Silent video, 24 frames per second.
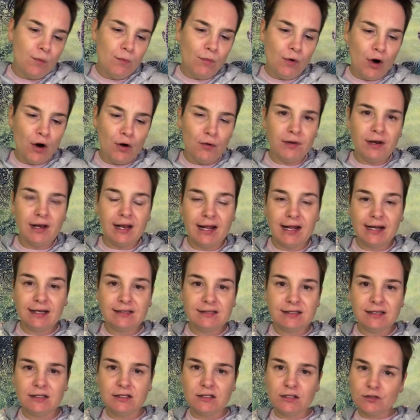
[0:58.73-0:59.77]
More
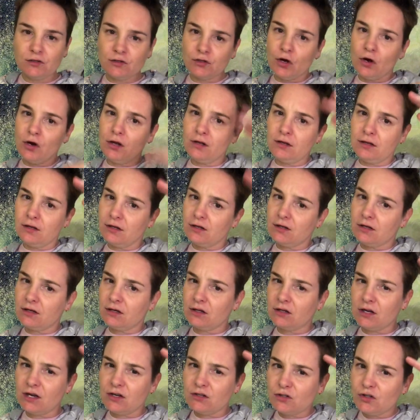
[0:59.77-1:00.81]
relaxed. It just
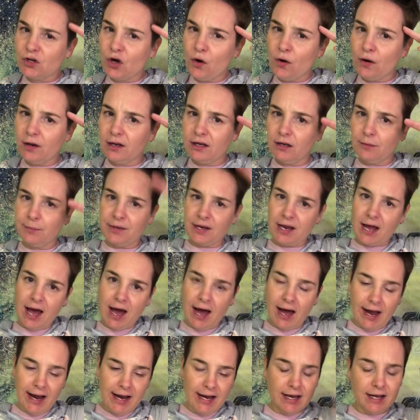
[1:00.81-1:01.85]
does go a little bit
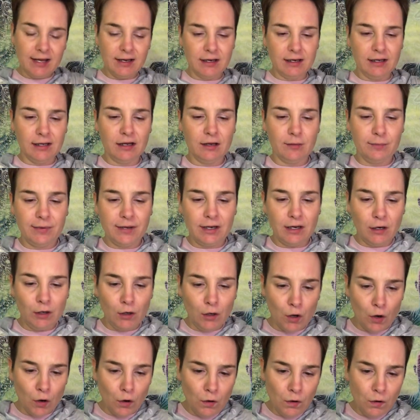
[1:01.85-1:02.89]
high and a little bit
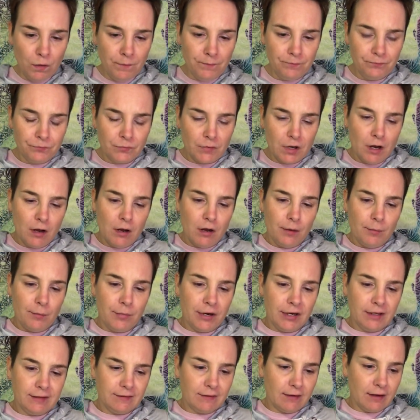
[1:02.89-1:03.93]
low,
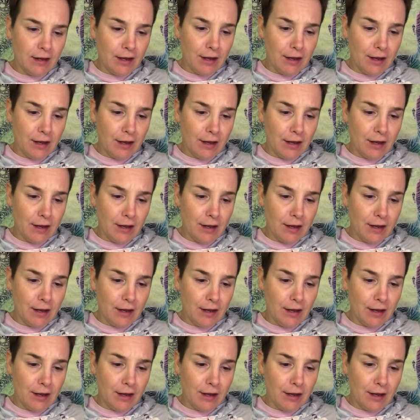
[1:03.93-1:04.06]
but